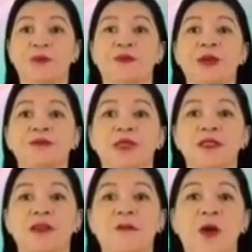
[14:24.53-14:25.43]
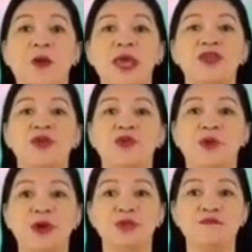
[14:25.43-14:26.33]
from the Dabaweño
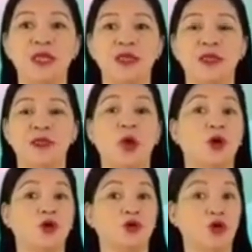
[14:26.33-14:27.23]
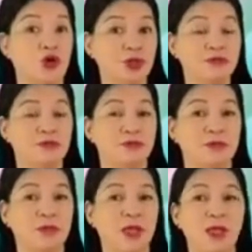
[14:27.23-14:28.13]
word meaning good,
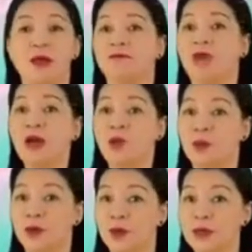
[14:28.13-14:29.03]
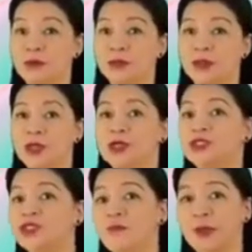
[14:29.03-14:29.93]
valuable,
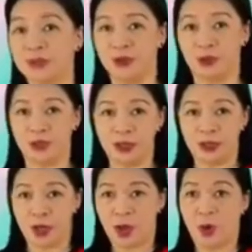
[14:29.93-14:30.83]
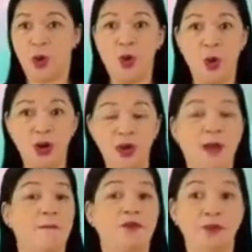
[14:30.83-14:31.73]
superior, or
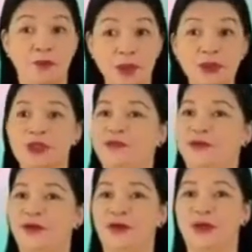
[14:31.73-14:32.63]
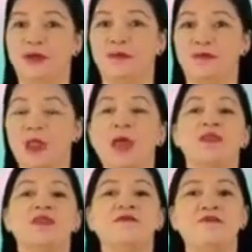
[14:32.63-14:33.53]
beautiful.
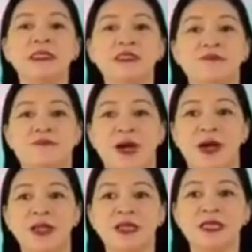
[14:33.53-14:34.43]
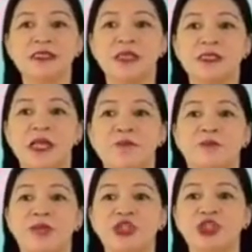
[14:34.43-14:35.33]
The festival is a
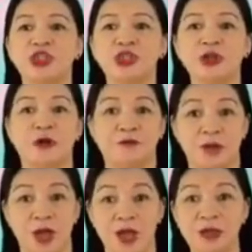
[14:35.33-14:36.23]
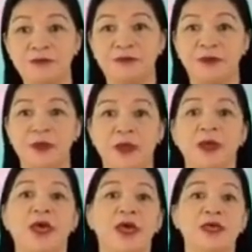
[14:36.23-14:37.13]
celebration of life,
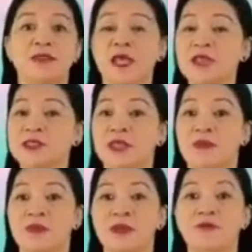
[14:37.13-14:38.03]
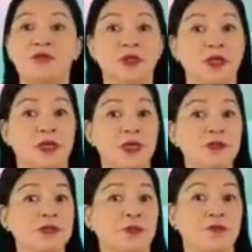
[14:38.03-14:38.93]
a thanksgiving for the
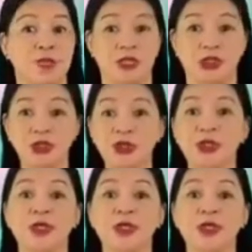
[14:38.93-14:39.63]
gifts of nature,